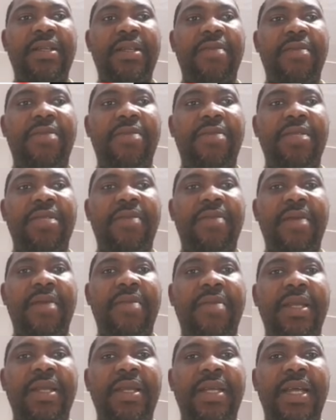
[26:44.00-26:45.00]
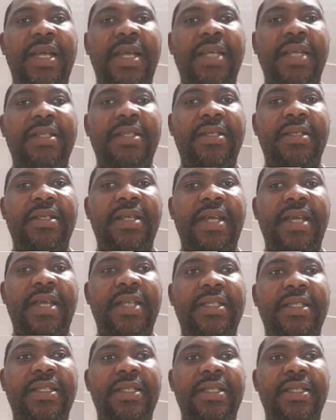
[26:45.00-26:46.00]
multiply by the height. The height
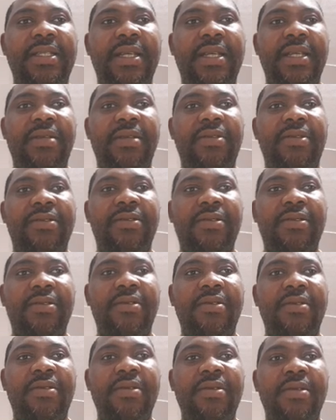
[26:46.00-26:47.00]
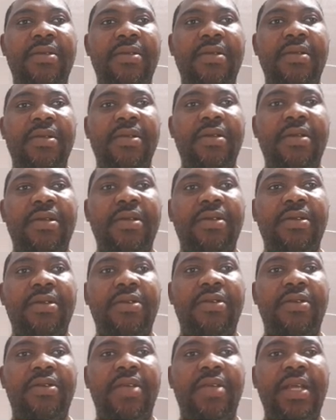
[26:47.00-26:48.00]
is 10 also. So
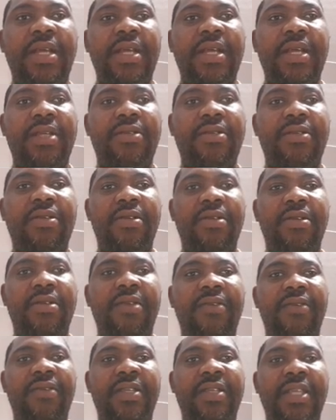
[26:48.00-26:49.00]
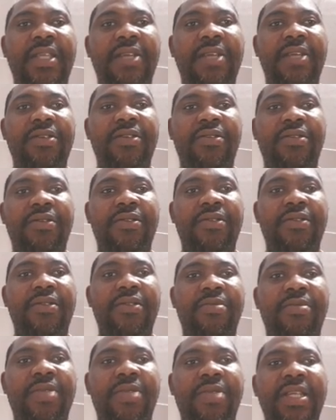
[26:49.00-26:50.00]
here is going to give us 10 joules. So
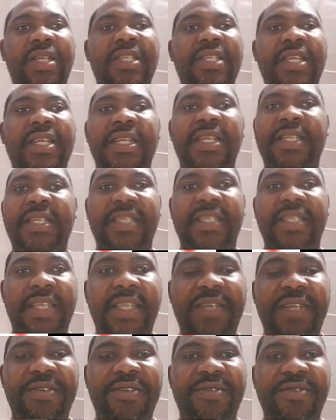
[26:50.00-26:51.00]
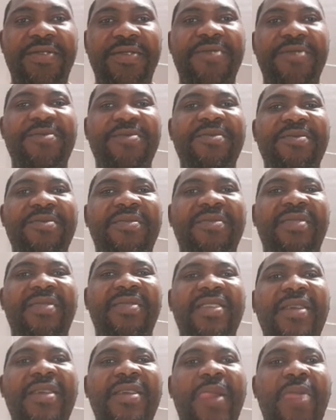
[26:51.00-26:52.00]
potential energy is 10 joules.
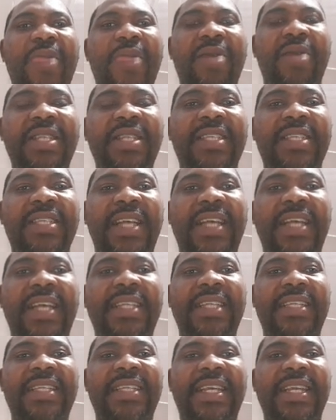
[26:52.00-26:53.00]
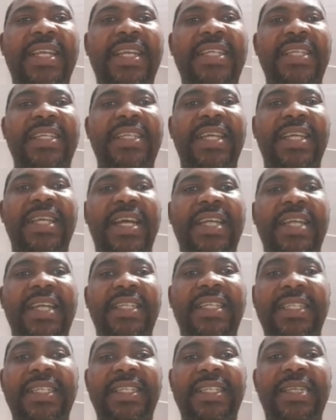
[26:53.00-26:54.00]
What is the kinetic energy at this
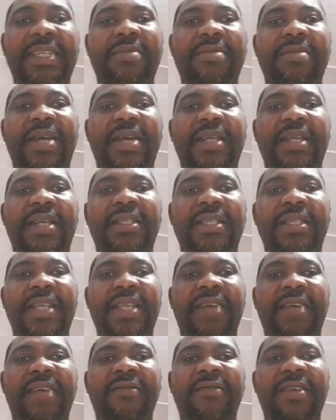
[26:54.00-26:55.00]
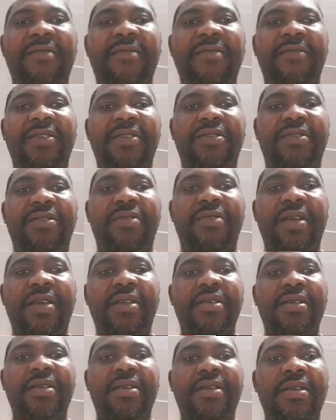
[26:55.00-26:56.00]
same height? Is half mv squared.
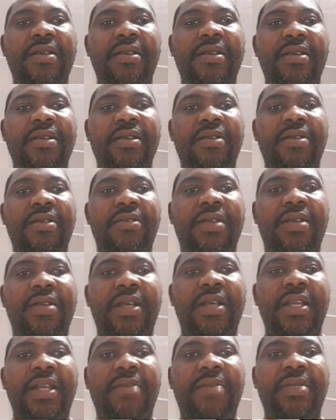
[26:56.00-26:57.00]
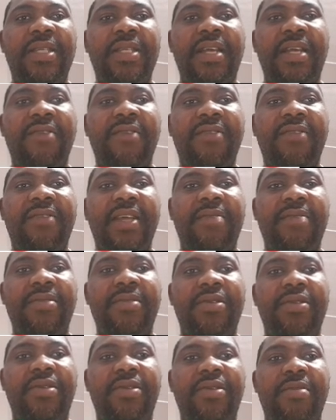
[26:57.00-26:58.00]
Okay, that means half times
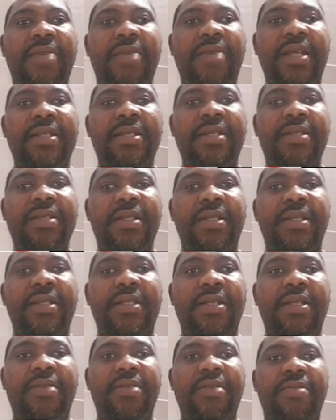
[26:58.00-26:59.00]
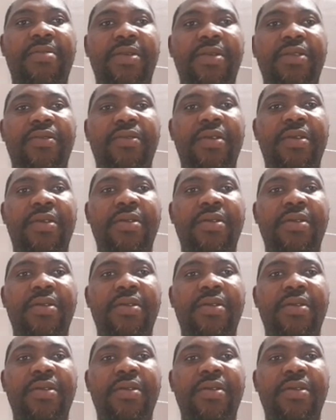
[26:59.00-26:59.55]
your mass is 0.1